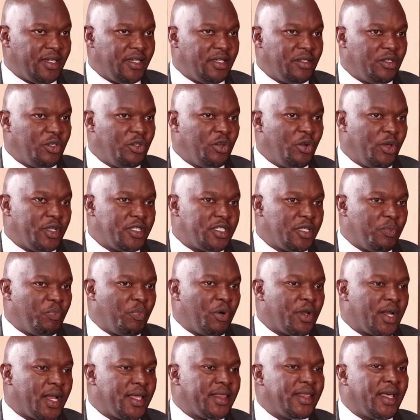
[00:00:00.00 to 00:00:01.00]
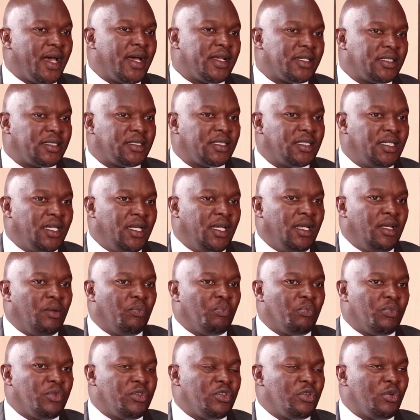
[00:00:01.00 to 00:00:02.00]
you know, it's important that
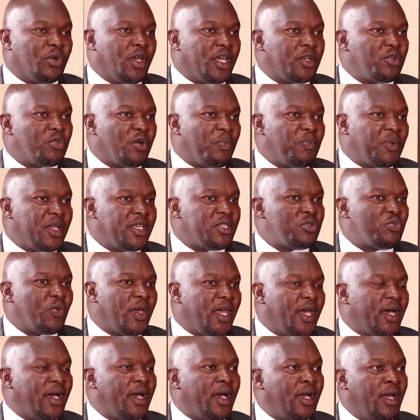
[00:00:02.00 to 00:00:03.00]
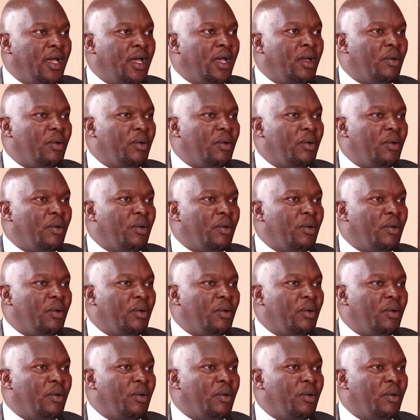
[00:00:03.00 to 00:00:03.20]
you get to a place where,